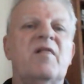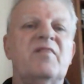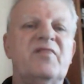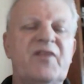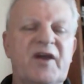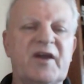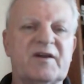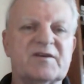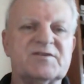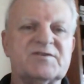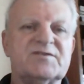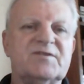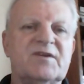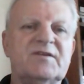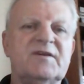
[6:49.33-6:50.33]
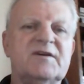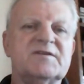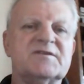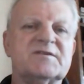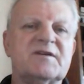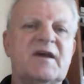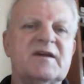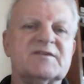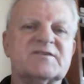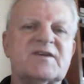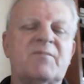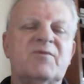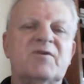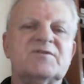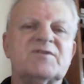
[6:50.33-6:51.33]
things that the
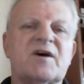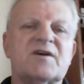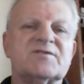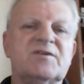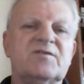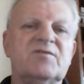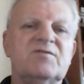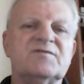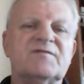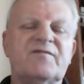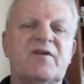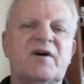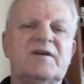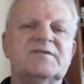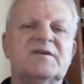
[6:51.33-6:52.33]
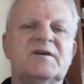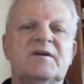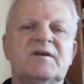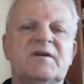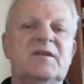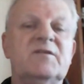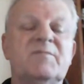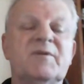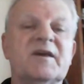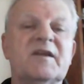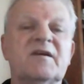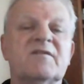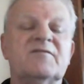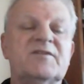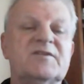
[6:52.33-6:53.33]
examiner is asking you to find in the
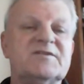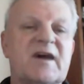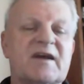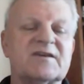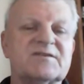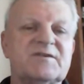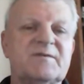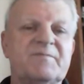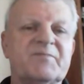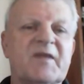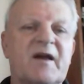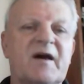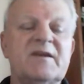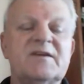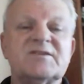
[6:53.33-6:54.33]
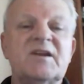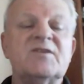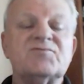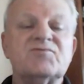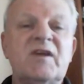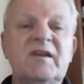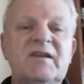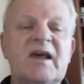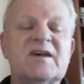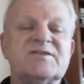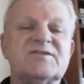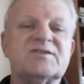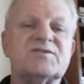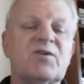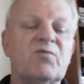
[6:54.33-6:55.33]
beginning of the text. And it's literally
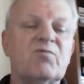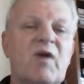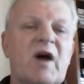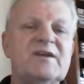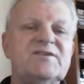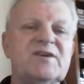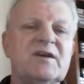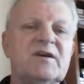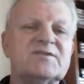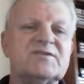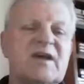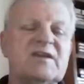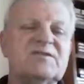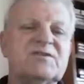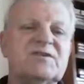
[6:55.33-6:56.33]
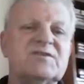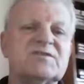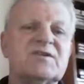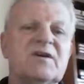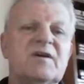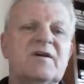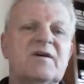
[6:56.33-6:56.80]
list. It's not writing a sentence.